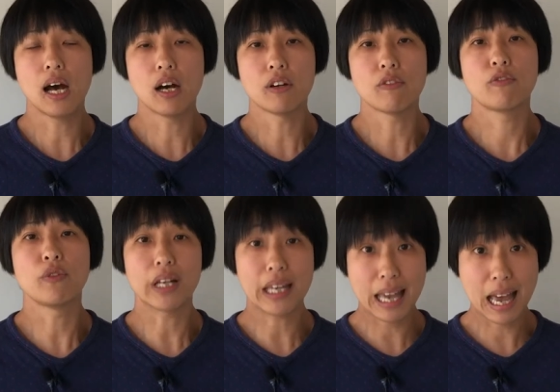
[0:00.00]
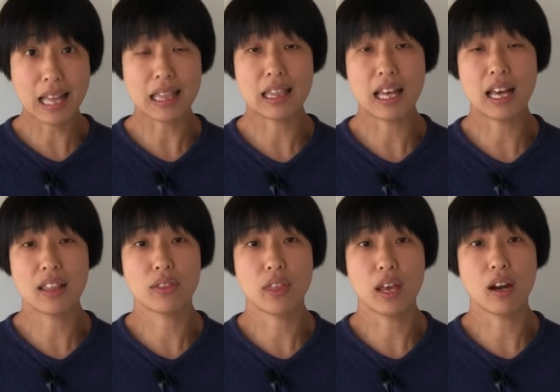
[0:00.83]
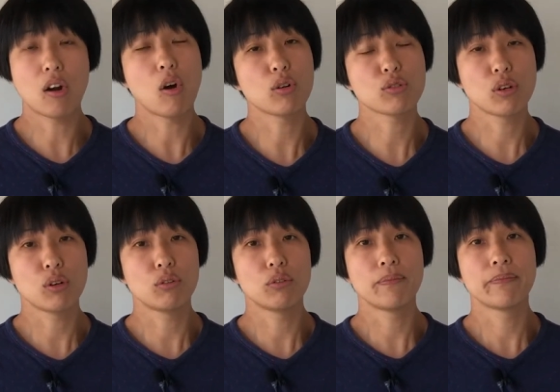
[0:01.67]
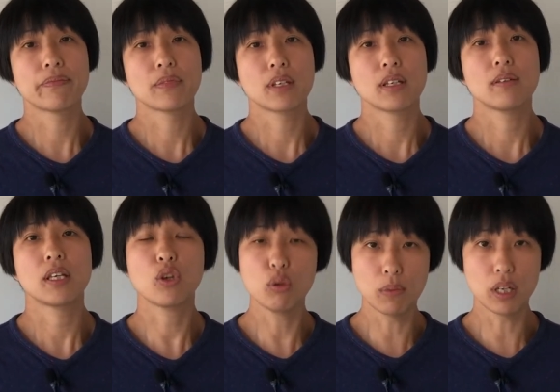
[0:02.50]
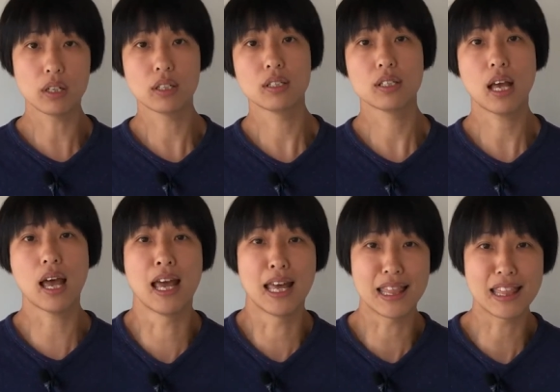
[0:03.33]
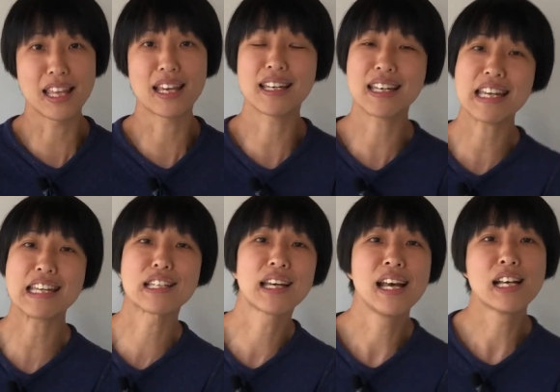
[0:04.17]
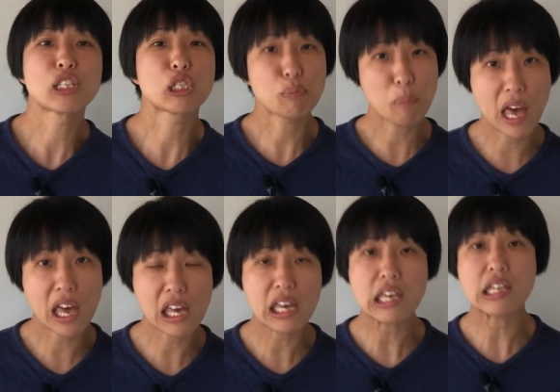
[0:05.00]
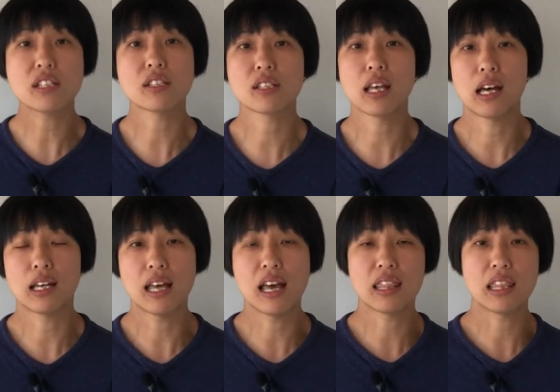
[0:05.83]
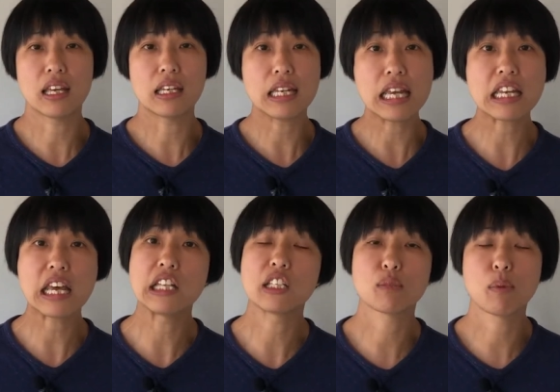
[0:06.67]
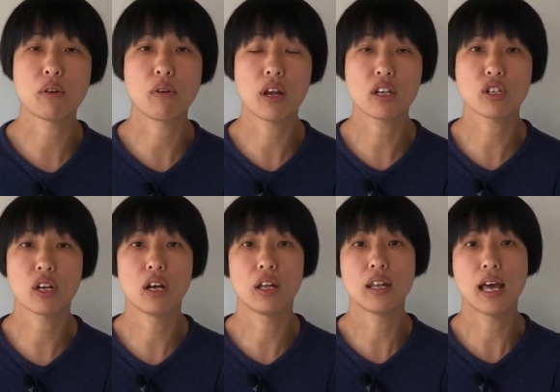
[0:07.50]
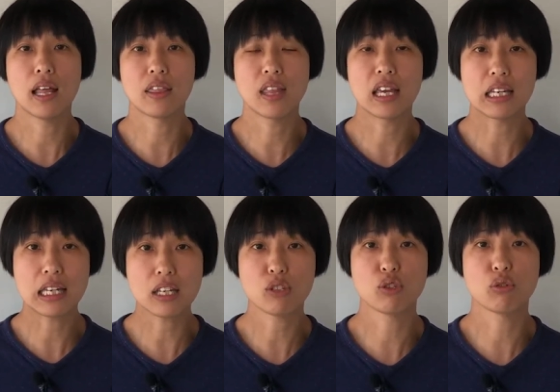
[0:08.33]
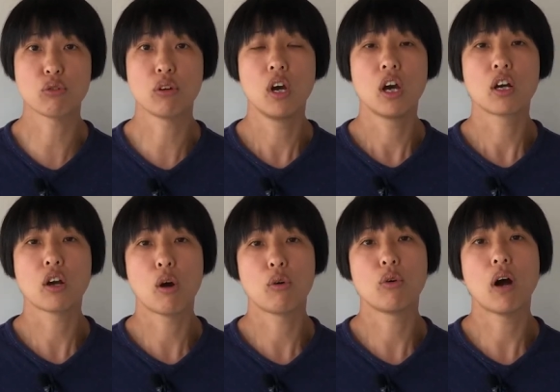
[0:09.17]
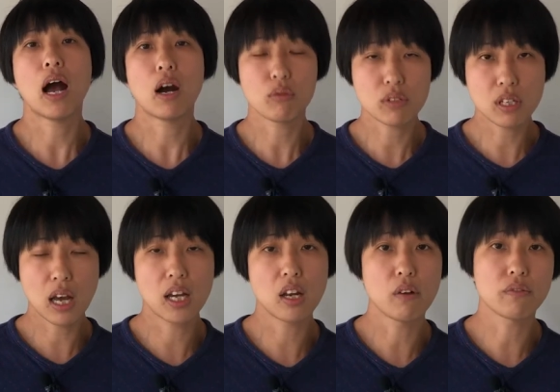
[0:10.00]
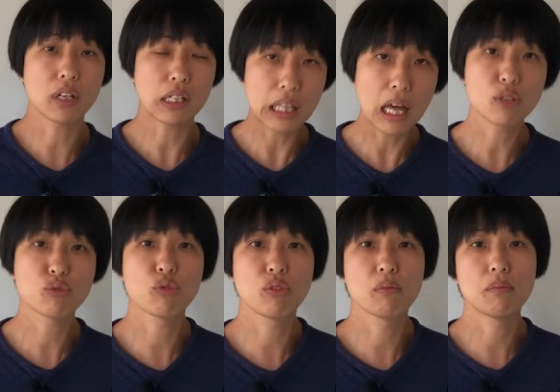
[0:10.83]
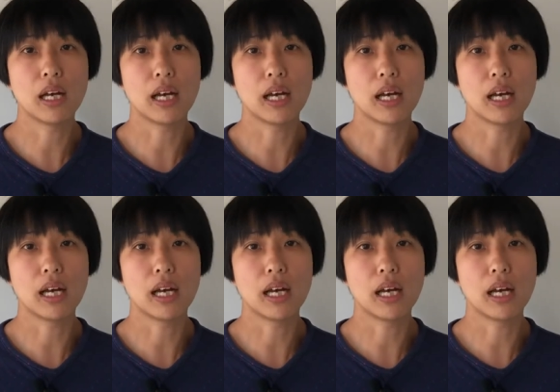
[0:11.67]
uh, forget that they are also human. And they need space, uh, and they need inspiration, and they need to go outside of the classroom